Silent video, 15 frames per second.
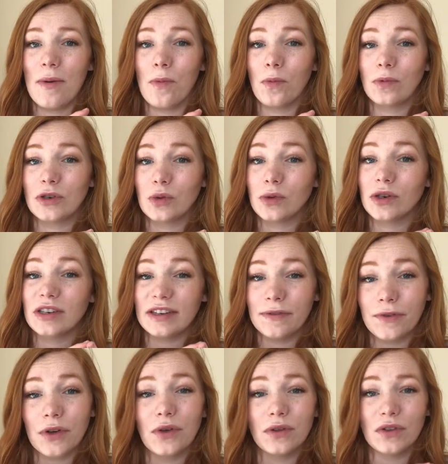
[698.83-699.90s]
which were
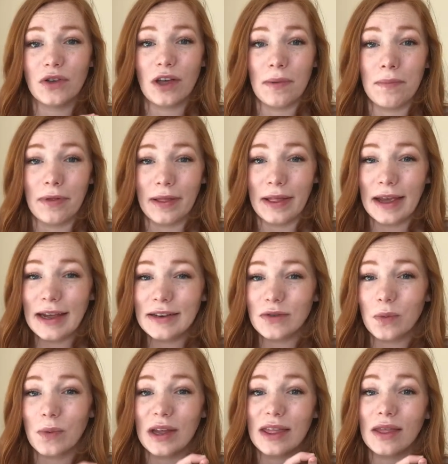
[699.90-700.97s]
difficult to
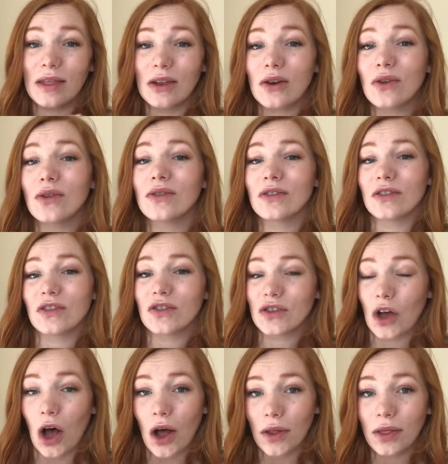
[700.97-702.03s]
complete with little
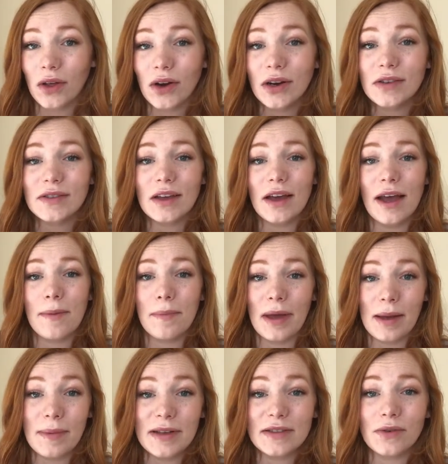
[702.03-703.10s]
toddlers and
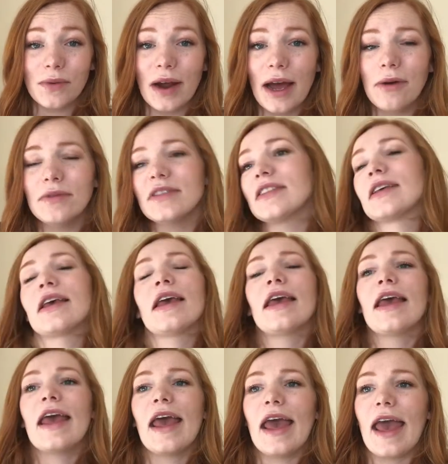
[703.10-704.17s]
babies around.
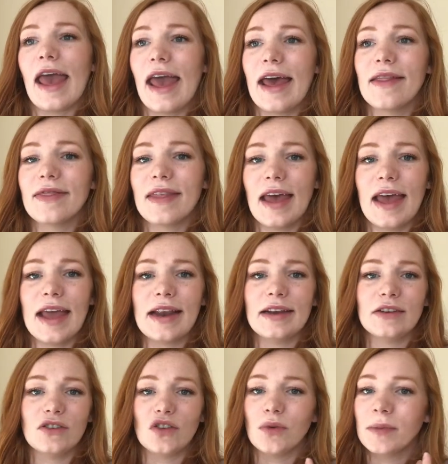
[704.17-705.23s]
And
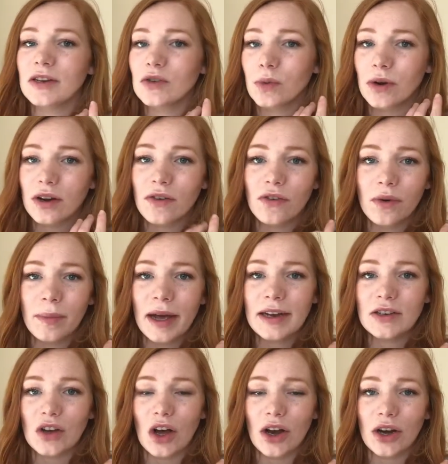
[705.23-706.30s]
then too much work for my
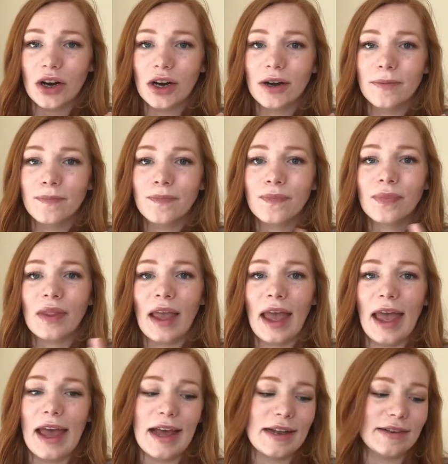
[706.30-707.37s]
daughter
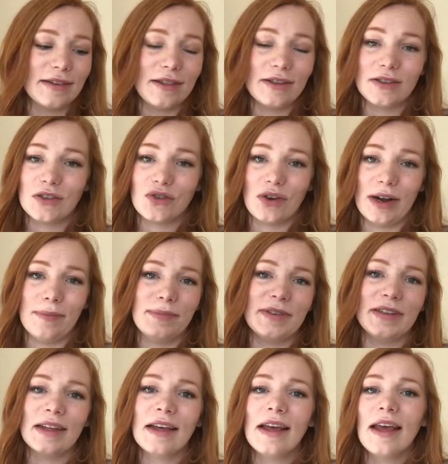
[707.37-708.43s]
and the
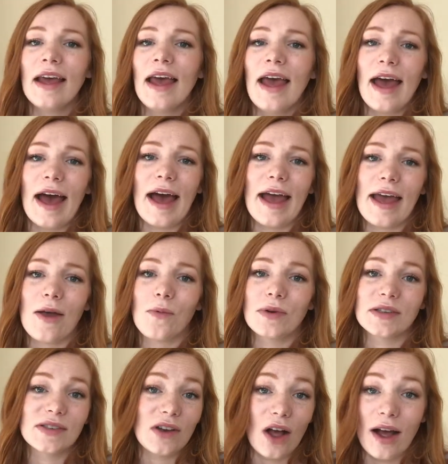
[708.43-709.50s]
script. I
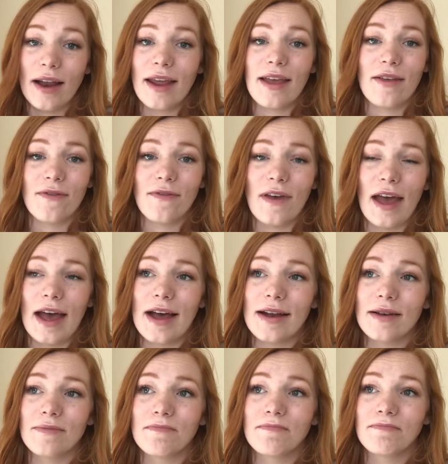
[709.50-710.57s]
was not a fan,